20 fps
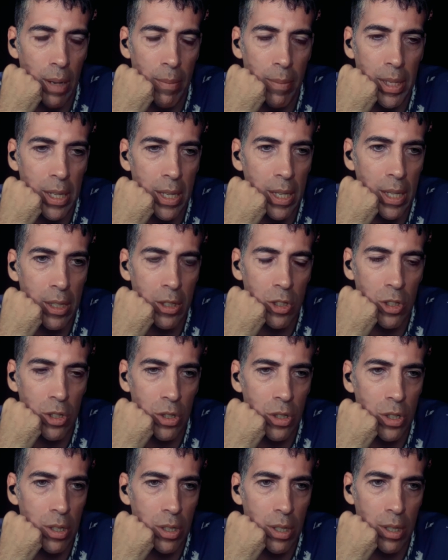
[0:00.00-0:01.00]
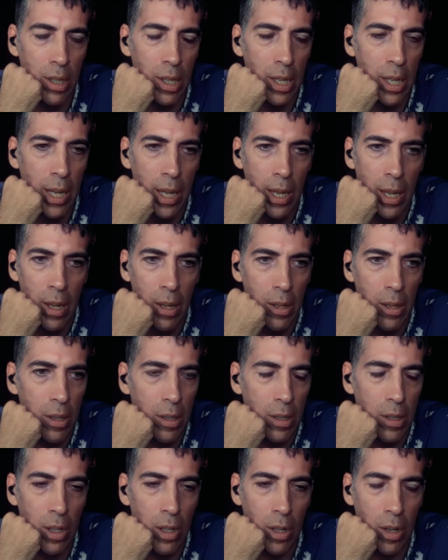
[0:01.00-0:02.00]
I mean, he just
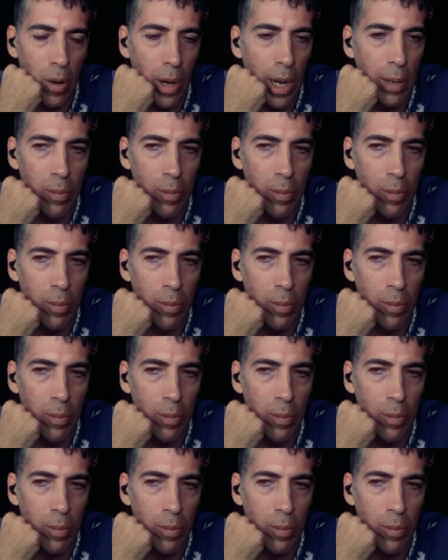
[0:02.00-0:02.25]
you know,